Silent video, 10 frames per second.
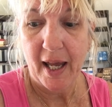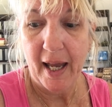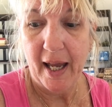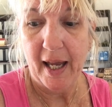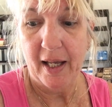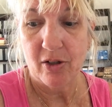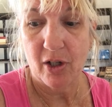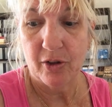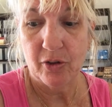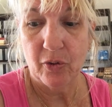and
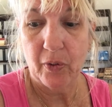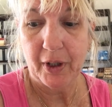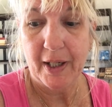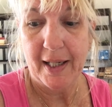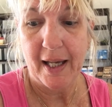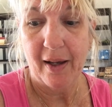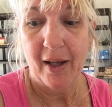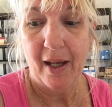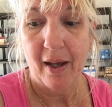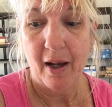you're gonna
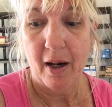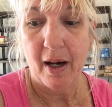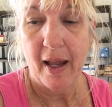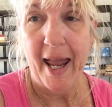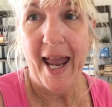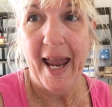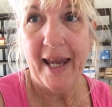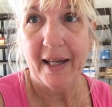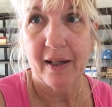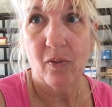hang it